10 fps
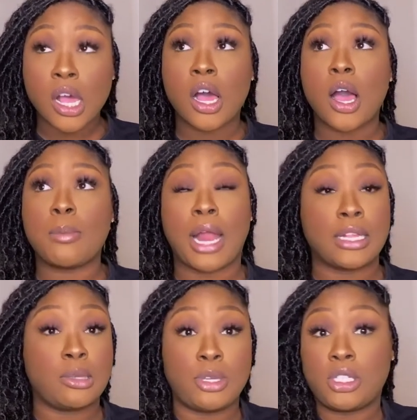
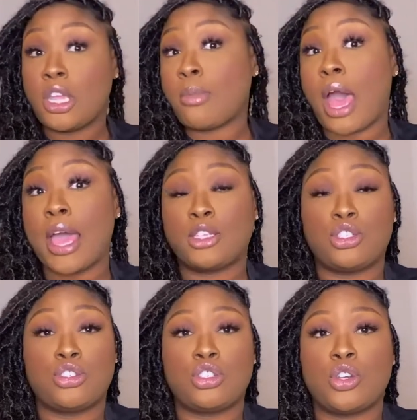Not to be TMI, it's
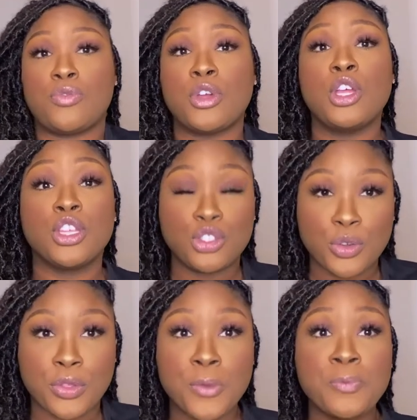just the truth.